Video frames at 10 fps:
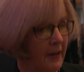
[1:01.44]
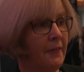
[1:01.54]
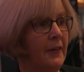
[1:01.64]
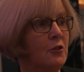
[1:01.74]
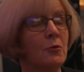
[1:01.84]

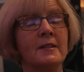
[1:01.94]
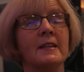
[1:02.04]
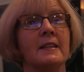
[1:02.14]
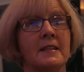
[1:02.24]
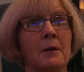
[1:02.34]
if they don't
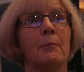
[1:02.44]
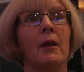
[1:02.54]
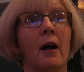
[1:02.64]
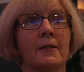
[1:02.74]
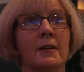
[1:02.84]
see the
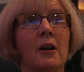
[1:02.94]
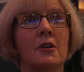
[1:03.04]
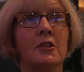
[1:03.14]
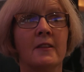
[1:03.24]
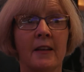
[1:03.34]
symbol on.
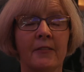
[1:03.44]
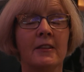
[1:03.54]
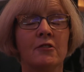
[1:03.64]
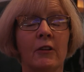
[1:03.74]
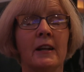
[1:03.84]
So that,
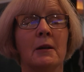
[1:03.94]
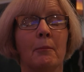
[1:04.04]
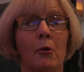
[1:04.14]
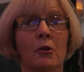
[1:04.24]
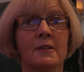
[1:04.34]
that's really
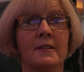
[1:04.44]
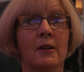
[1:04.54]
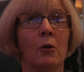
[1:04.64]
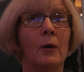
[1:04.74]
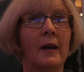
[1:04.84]
important.
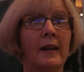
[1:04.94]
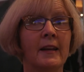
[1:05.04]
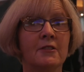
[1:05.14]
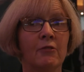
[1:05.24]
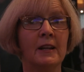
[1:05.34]
So
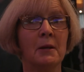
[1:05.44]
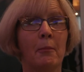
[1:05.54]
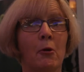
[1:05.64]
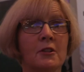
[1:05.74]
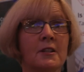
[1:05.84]
it's really
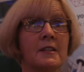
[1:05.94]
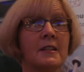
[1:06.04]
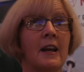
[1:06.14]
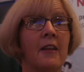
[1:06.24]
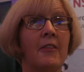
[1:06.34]

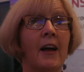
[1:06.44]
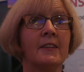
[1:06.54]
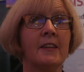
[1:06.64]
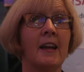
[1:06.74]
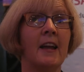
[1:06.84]
important
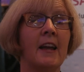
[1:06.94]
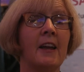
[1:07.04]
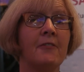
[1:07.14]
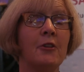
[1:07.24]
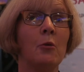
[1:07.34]
that
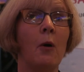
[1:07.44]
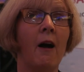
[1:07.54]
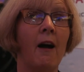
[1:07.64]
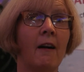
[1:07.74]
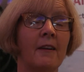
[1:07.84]
uh, if you
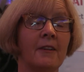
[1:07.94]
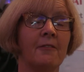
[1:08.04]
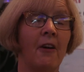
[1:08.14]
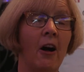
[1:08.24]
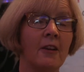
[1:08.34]
are
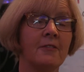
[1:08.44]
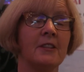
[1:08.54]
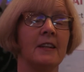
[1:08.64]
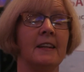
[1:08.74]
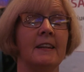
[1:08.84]

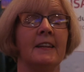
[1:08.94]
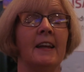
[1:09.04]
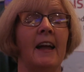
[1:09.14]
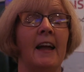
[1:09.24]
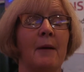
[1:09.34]
involved in,
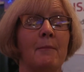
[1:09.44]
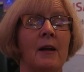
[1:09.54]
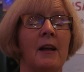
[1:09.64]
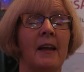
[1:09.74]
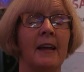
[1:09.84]
um,
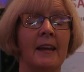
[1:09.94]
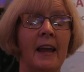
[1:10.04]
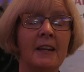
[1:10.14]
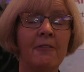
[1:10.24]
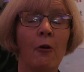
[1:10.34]
in
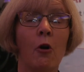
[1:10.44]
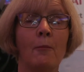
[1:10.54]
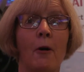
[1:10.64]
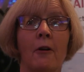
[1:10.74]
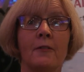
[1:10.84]
any
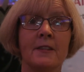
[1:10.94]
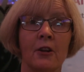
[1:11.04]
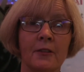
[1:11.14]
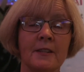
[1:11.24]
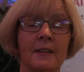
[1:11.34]
form of
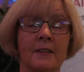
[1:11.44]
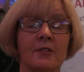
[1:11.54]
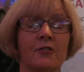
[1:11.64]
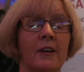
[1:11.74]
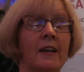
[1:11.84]
service
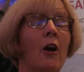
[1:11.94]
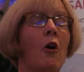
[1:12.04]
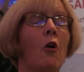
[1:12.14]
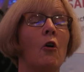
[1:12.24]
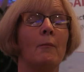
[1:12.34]
industry
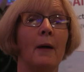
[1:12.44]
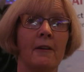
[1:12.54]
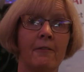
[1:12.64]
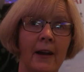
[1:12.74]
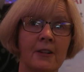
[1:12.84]
or
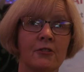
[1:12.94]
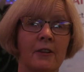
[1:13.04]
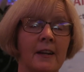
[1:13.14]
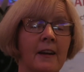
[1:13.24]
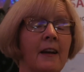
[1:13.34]

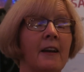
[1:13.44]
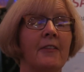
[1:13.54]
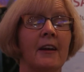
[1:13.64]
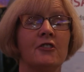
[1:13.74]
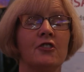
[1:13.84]
manufacturing,
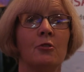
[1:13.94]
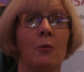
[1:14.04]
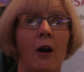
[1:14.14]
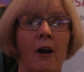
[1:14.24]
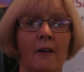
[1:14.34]
that
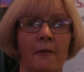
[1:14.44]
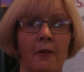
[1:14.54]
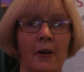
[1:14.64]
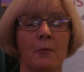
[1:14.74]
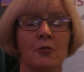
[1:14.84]
you are
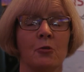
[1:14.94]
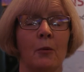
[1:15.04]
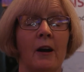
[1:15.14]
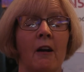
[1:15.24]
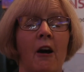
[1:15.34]
very much
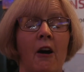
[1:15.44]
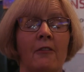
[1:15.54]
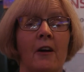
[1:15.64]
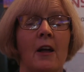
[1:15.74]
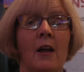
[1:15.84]
aware of